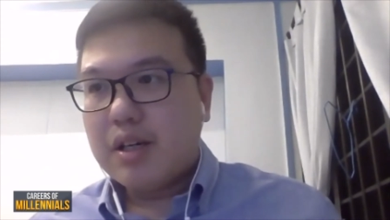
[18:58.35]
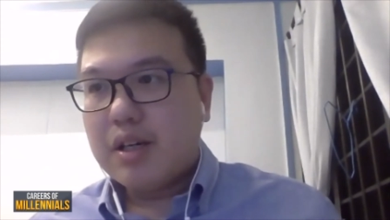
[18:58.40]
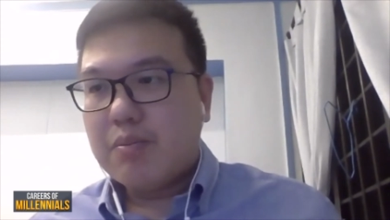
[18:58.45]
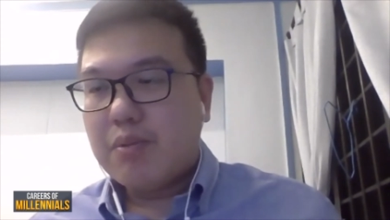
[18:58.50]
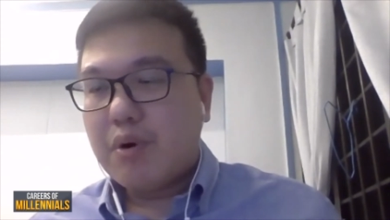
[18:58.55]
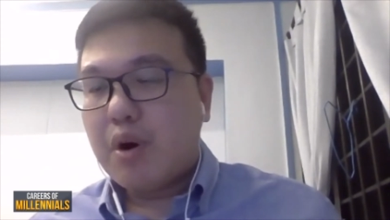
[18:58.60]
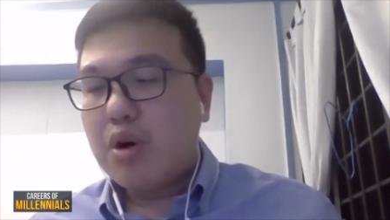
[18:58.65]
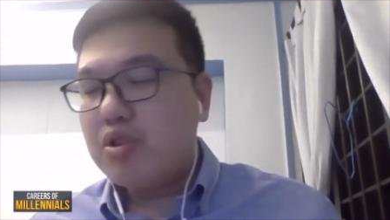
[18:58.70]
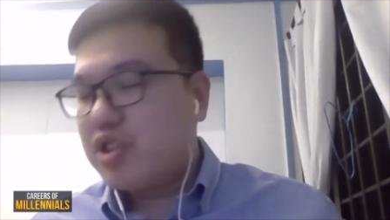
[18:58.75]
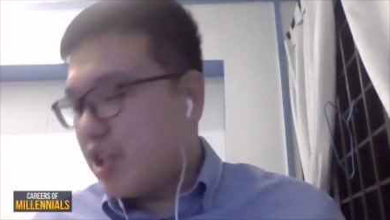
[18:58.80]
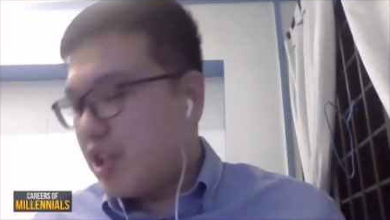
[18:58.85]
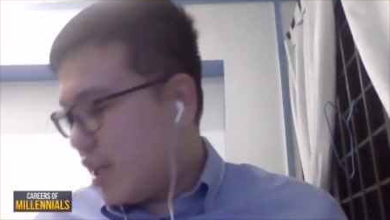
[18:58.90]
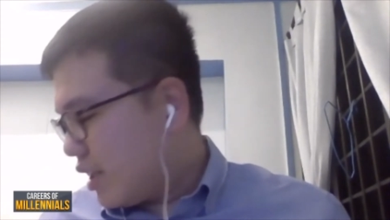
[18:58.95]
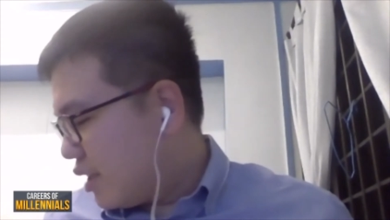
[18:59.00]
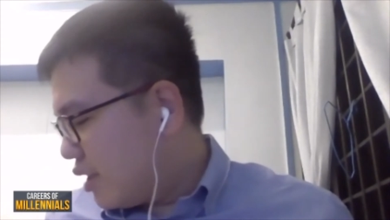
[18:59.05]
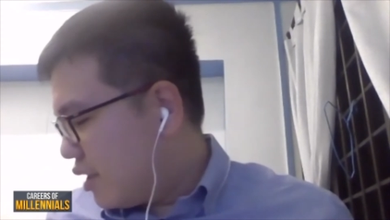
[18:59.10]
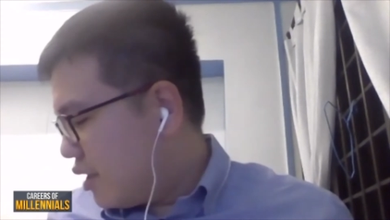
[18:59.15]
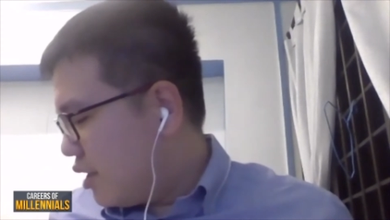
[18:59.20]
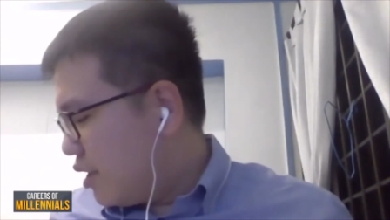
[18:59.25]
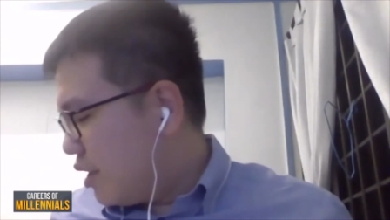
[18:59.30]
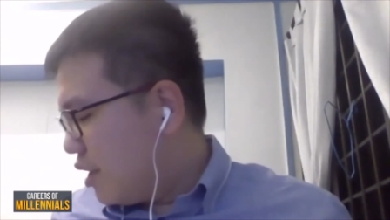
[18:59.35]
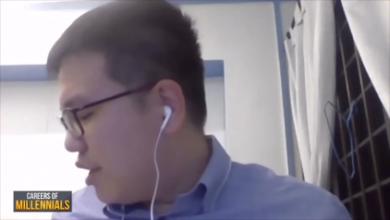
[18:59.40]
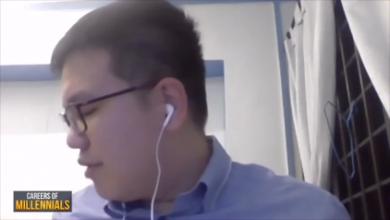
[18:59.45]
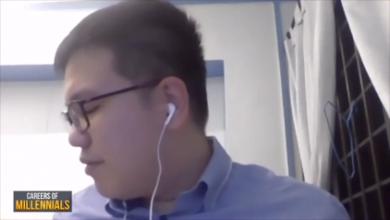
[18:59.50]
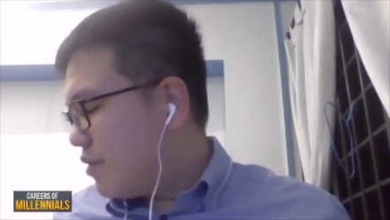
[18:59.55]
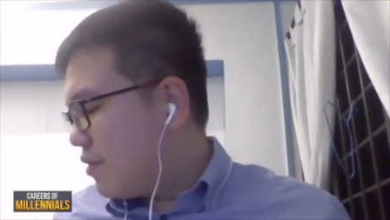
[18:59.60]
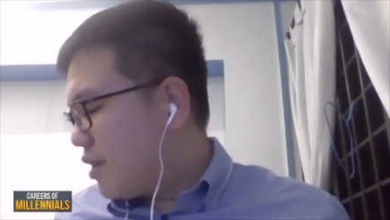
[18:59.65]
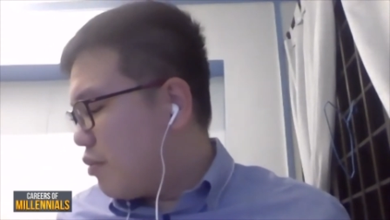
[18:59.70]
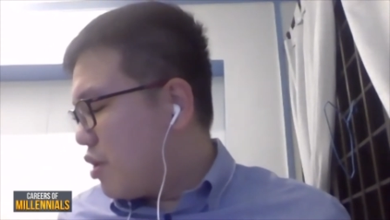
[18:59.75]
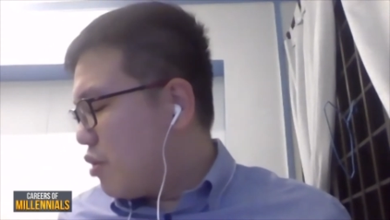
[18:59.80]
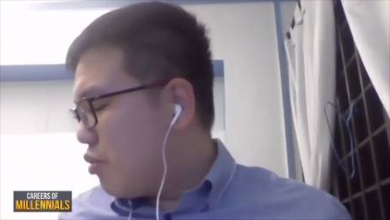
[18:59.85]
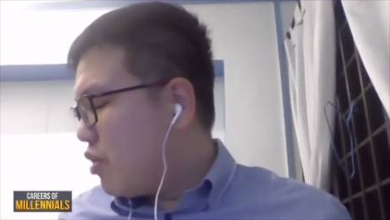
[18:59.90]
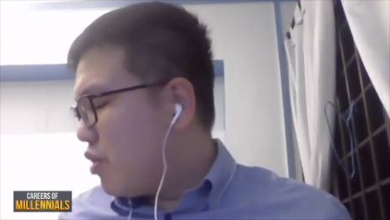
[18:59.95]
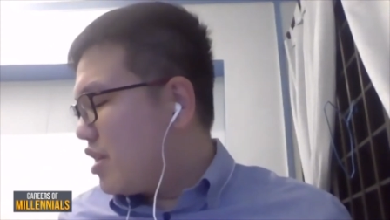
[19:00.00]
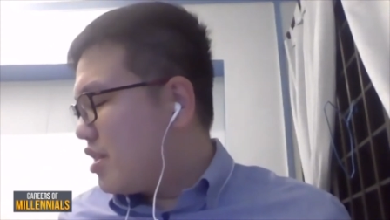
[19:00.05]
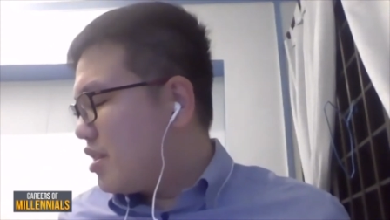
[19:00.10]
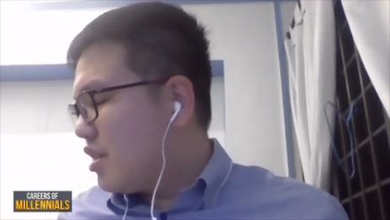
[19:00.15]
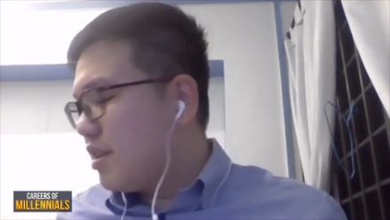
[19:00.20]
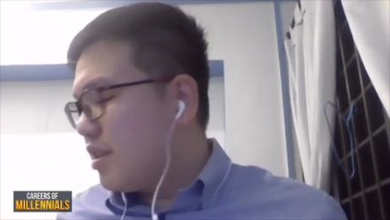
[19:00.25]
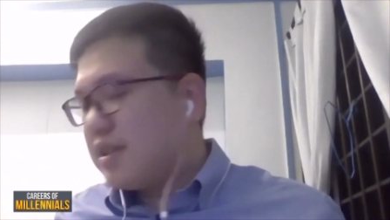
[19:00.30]
project, if someone
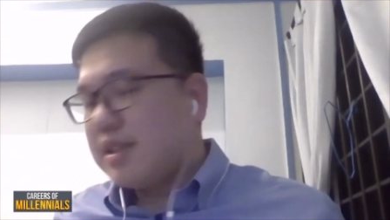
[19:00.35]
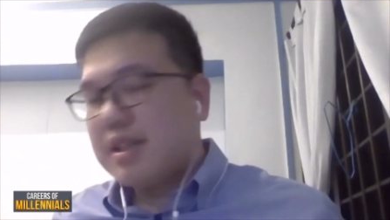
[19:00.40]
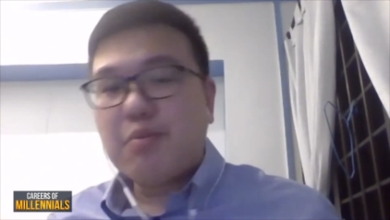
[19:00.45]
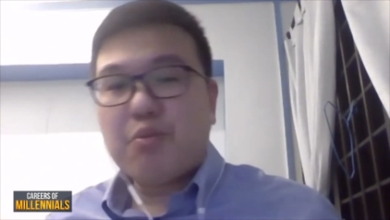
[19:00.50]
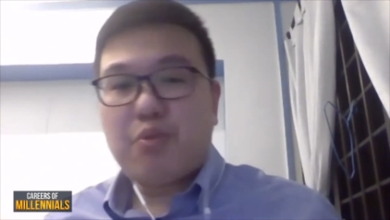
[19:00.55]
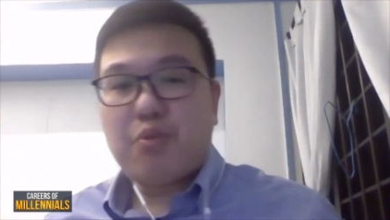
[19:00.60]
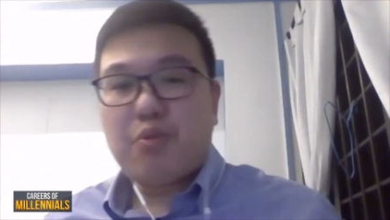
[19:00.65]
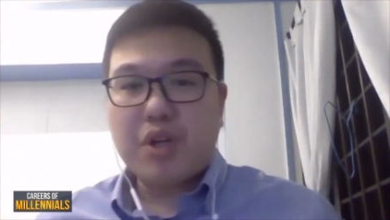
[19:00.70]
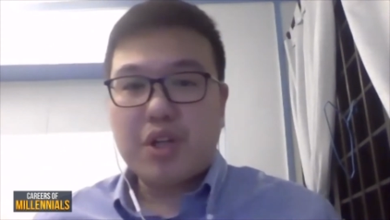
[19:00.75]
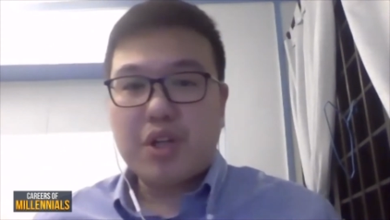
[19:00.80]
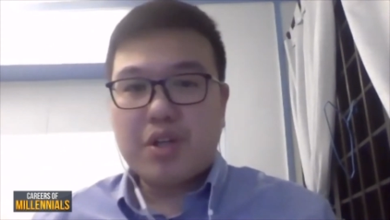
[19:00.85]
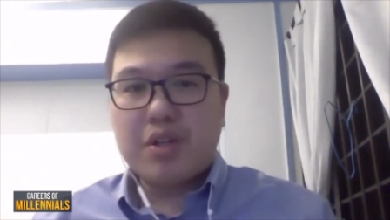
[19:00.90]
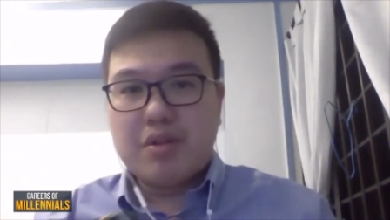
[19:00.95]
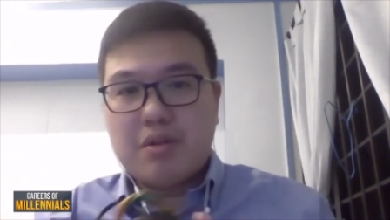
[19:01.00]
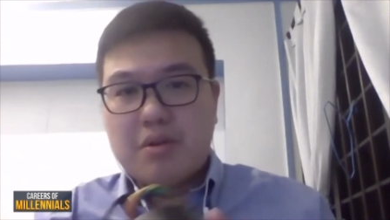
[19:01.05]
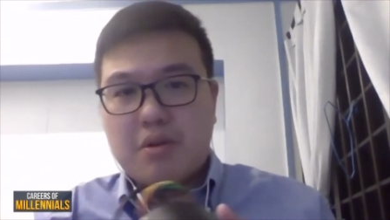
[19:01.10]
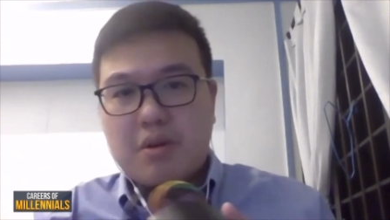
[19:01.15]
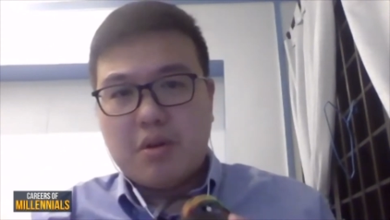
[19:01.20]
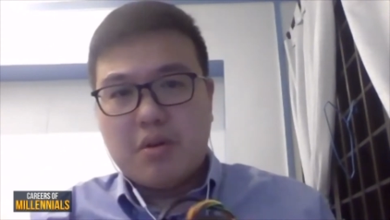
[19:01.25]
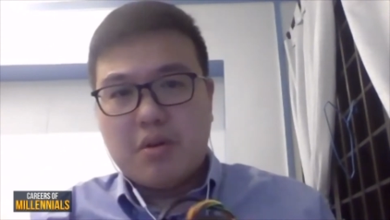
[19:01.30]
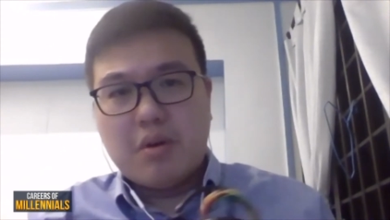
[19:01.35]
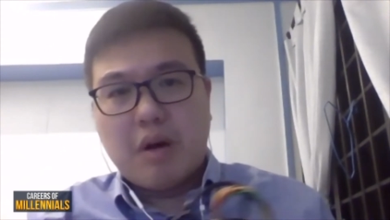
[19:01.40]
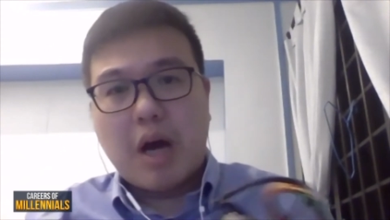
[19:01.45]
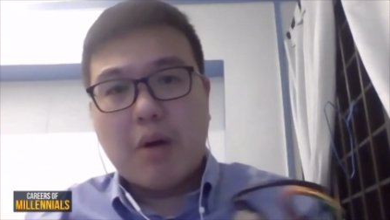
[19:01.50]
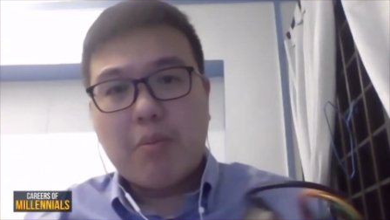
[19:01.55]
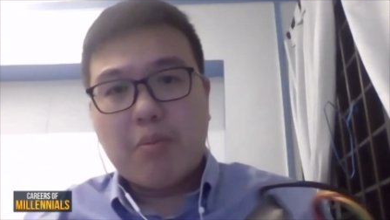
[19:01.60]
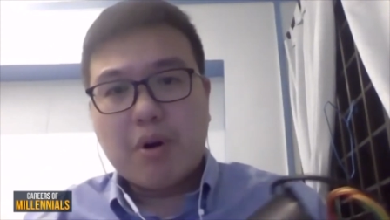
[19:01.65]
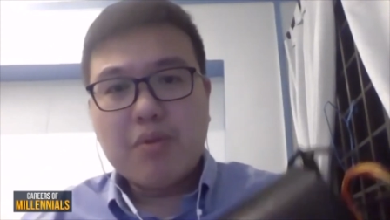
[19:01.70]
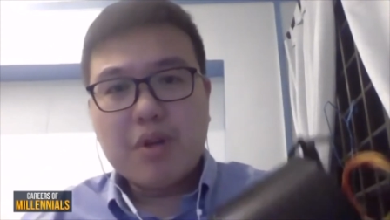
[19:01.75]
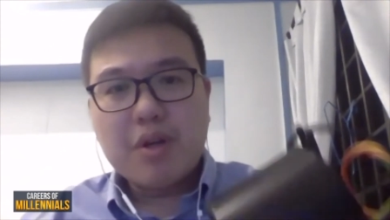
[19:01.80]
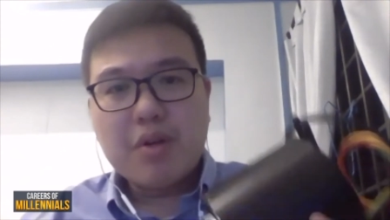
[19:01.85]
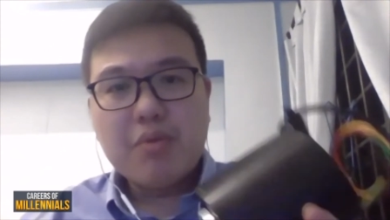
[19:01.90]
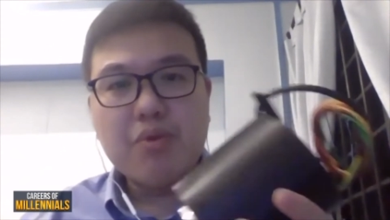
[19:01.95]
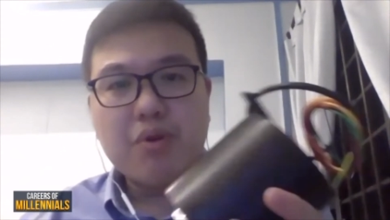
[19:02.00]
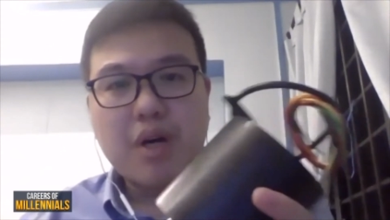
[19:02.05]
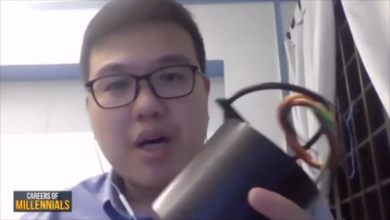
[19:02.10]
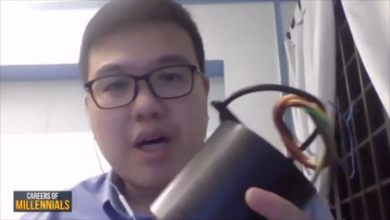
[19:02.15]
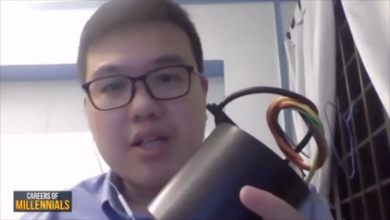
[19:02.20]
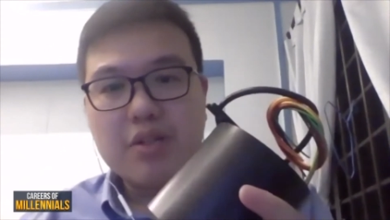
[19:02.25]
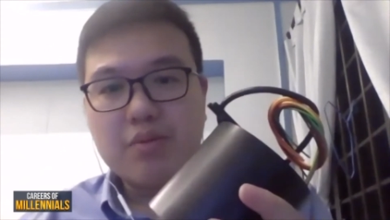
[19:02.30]
wants a slip ring, I probably will
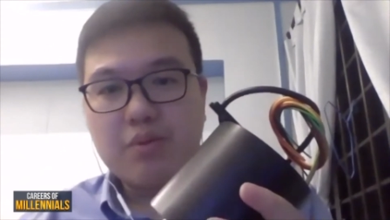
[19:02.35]
ask whether